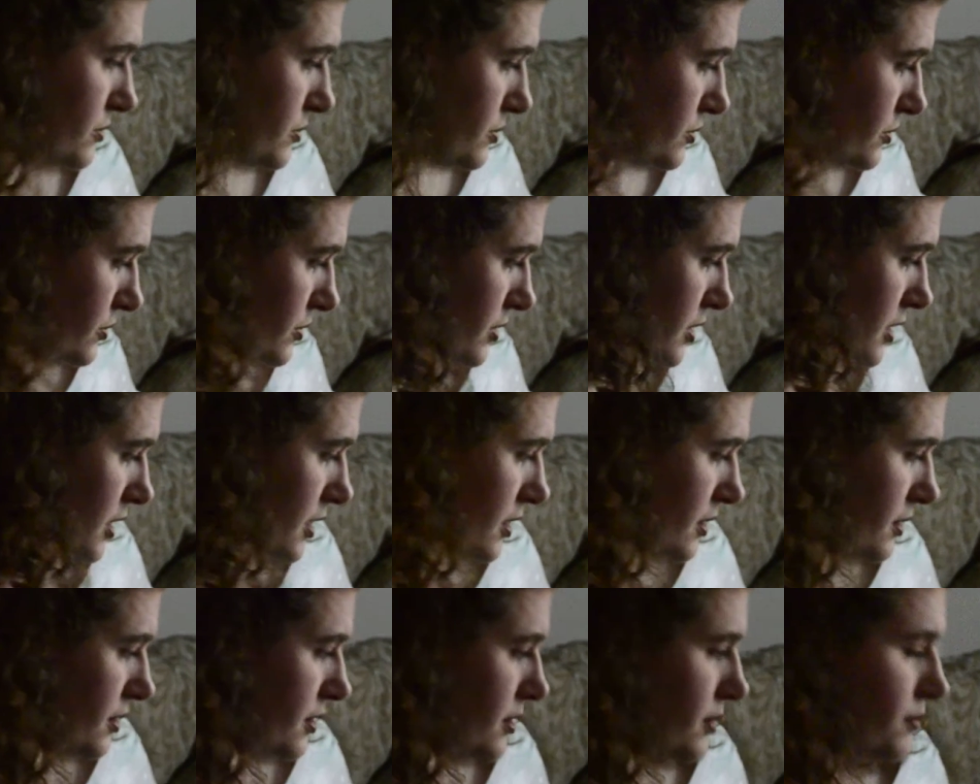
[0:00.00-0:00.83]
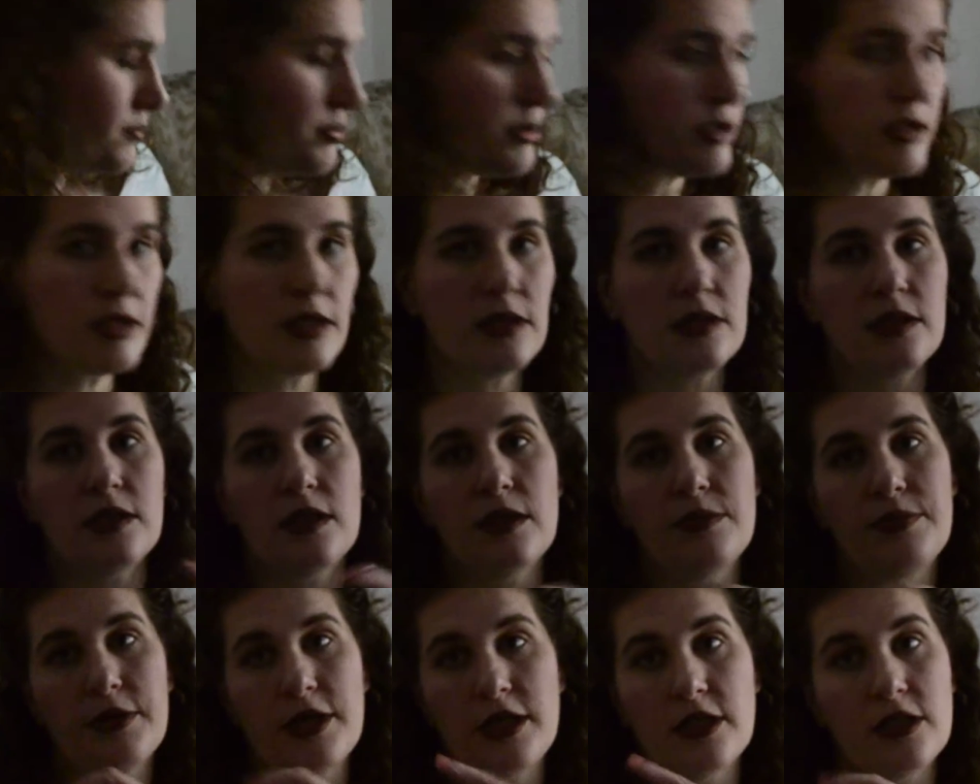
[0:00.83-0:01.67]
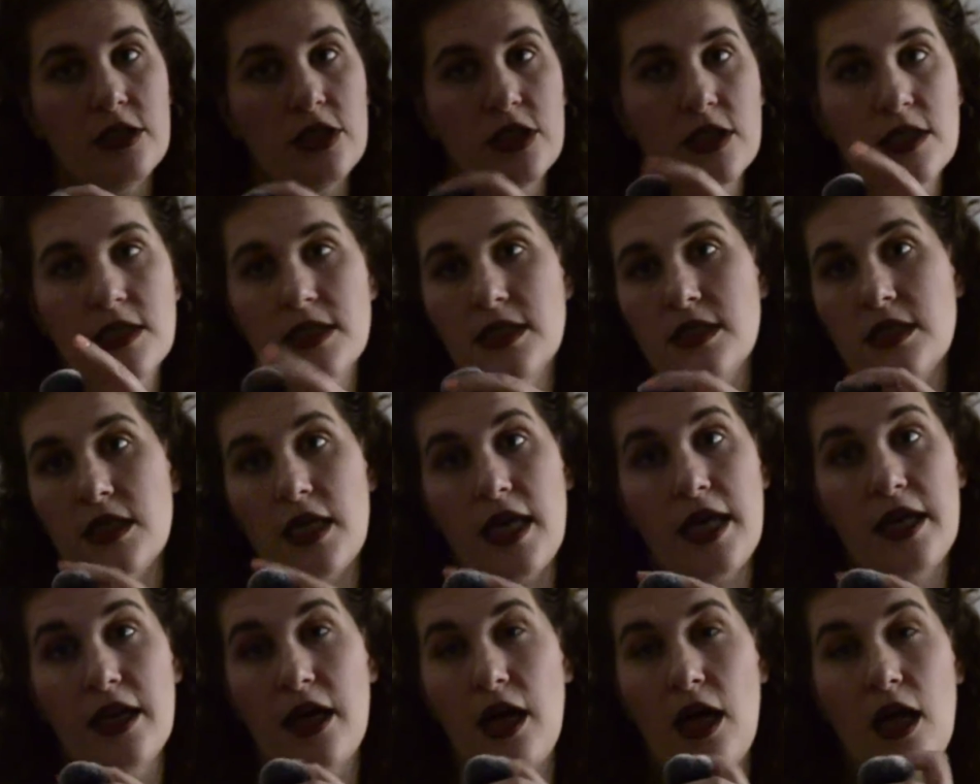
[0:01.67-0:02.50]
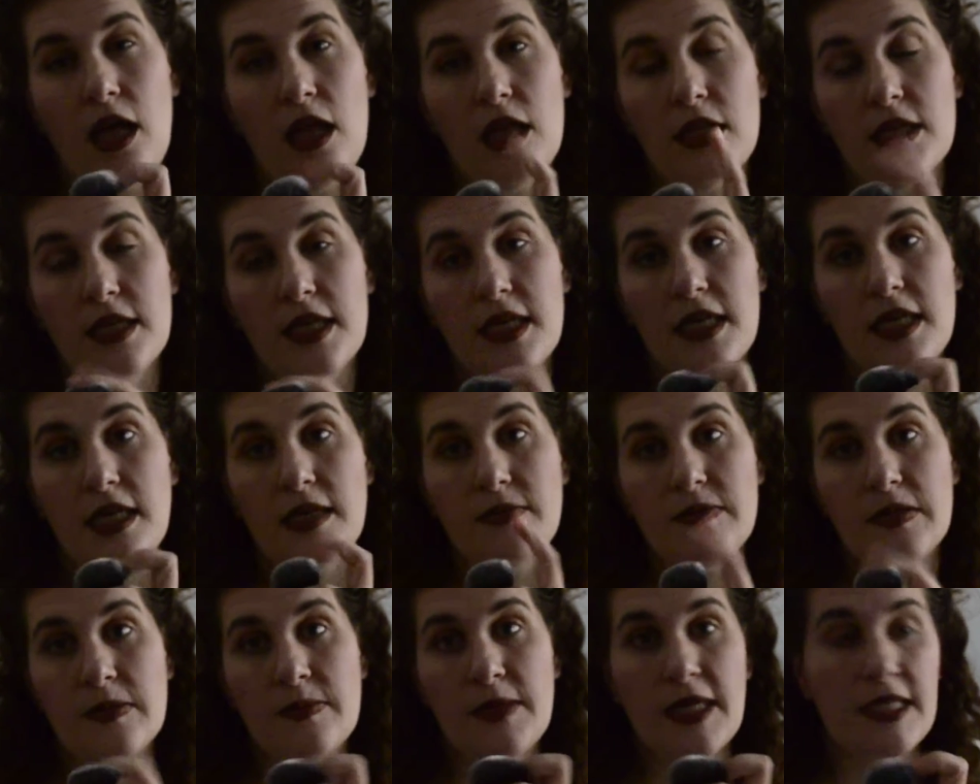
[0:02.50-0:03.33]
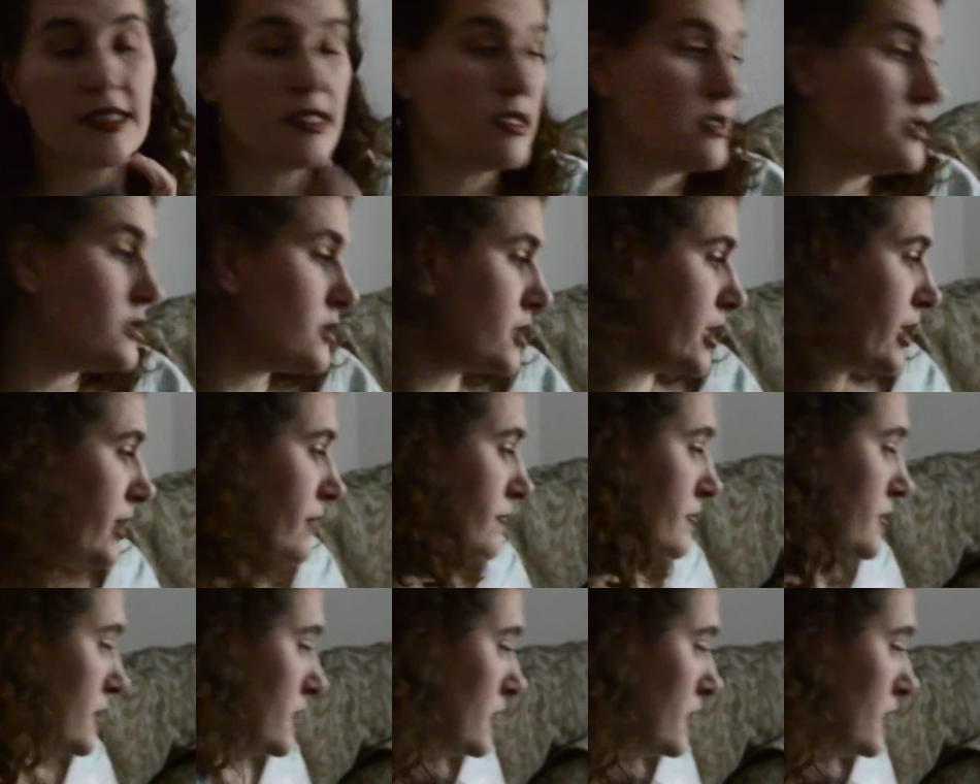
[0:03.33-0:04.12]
ruin the bristles of the brushes at all. It keeps them nice and soft.